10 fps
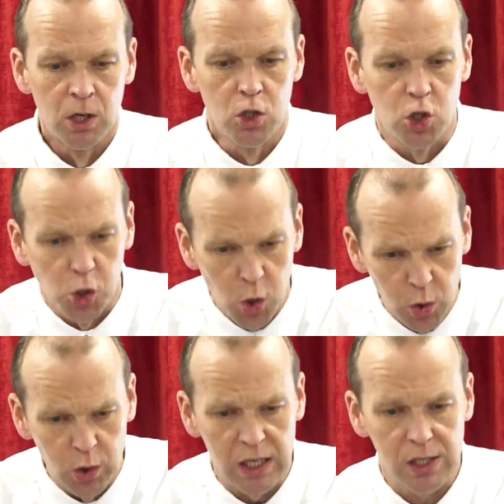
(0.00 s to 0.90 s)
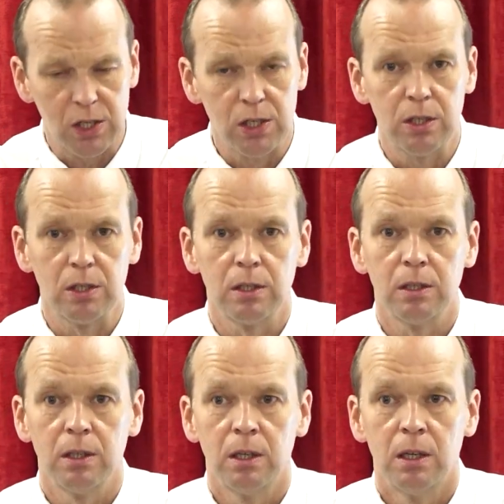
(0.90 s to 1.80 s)
Judas.
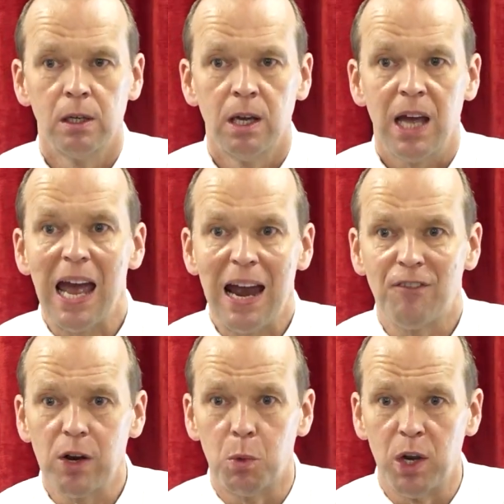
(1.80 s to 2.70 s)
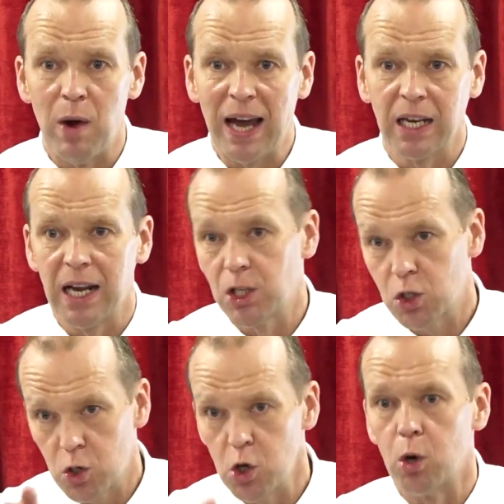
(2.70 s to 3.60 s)
Everyone
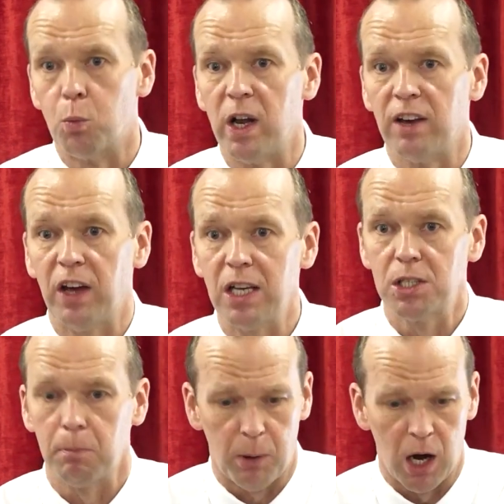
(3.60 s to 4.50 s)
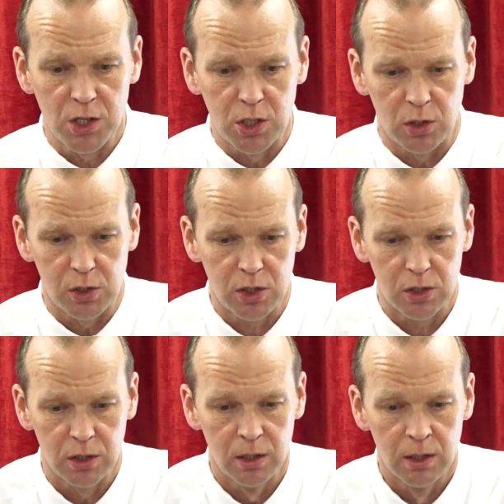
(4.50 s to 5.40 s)
recognized you're one of his apostles.
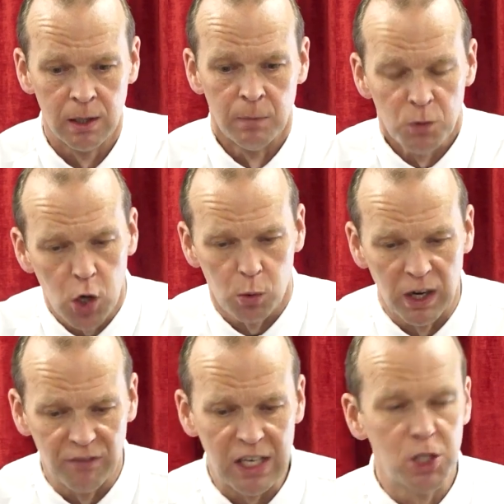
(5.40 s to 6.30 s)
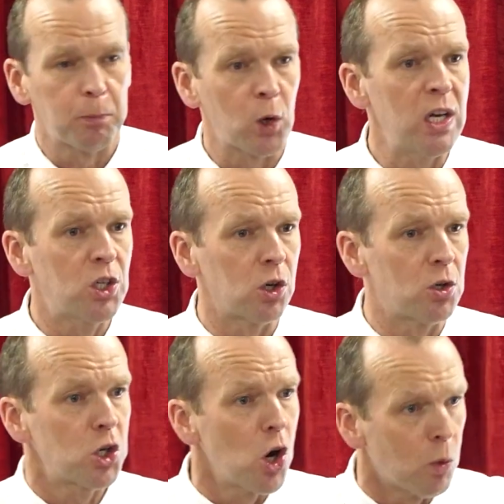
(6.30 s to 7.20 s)
You're one of his
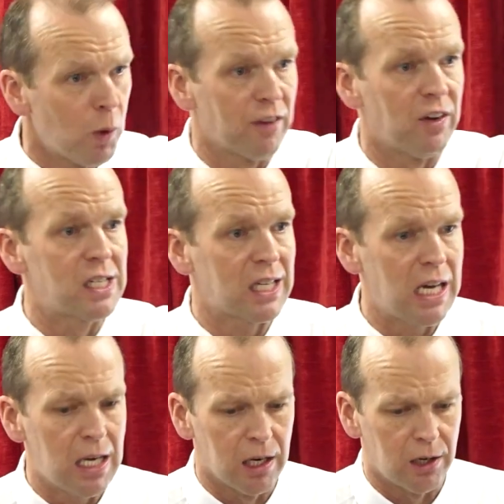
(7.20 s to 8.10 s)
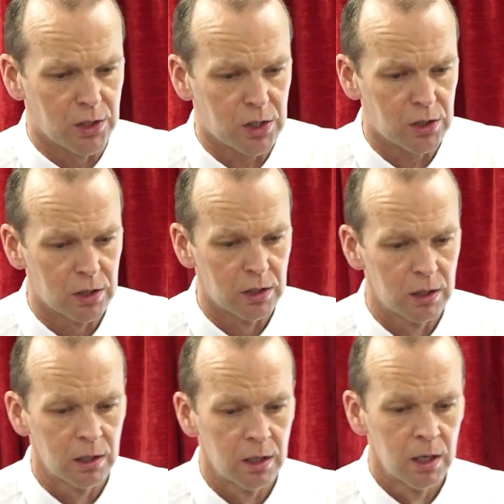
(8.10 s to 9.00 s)
preachers. You're one of his healers.
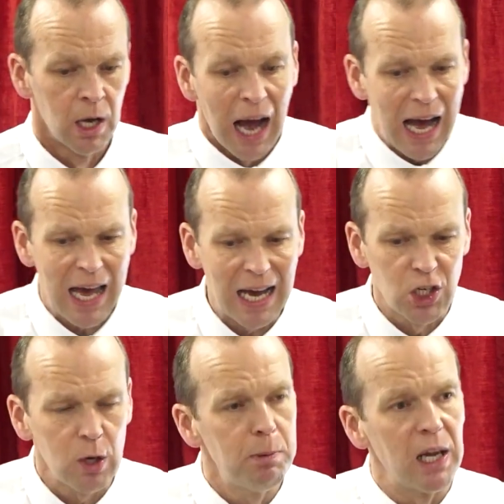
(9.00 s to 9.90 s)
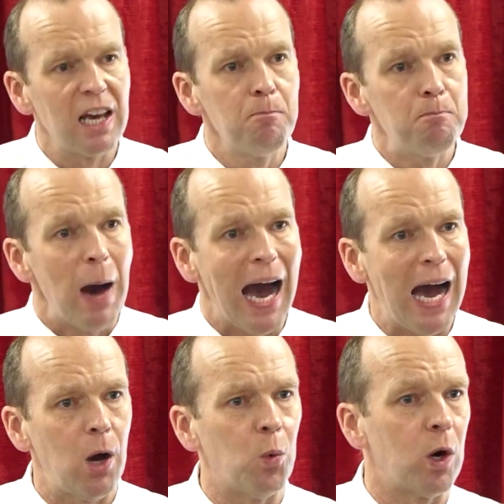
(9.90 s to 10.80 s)
I actually believe
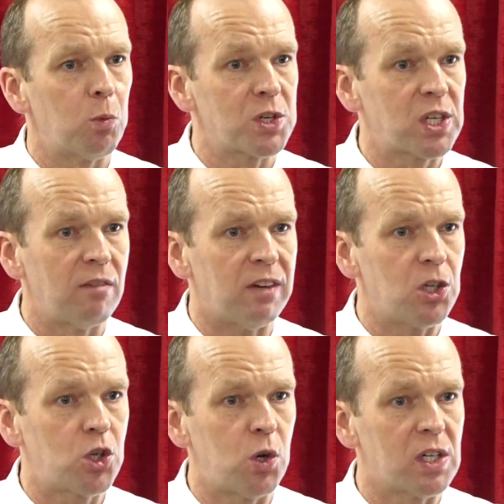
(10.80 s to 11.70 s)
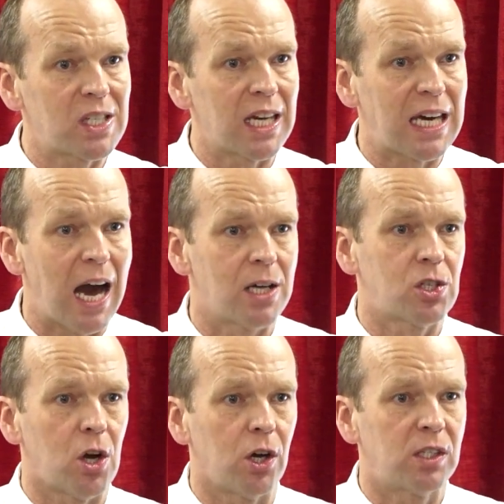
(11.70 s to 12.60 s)
power was given to Judas to
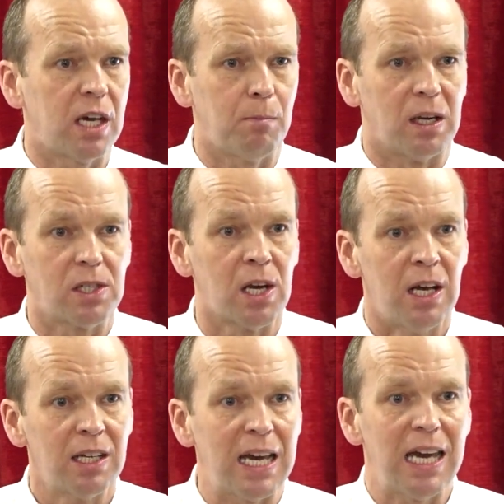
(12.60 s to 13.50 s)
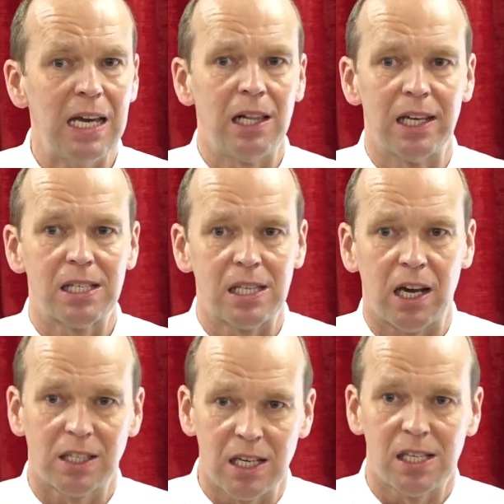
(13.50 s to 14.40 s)
cast out demons, to heal the
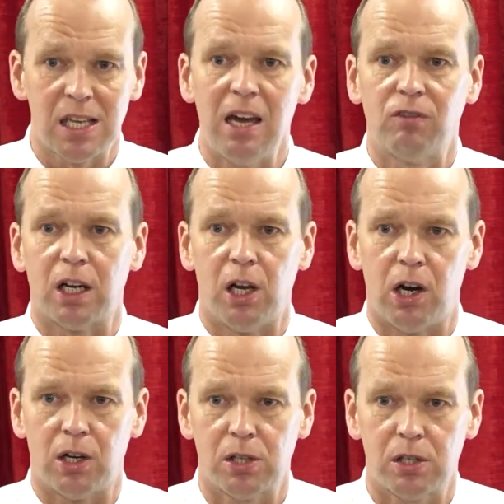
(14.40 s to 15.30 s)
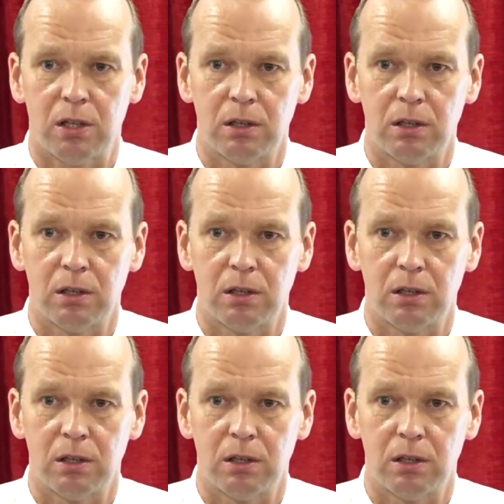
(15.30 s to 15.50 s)
sick, to save the lost,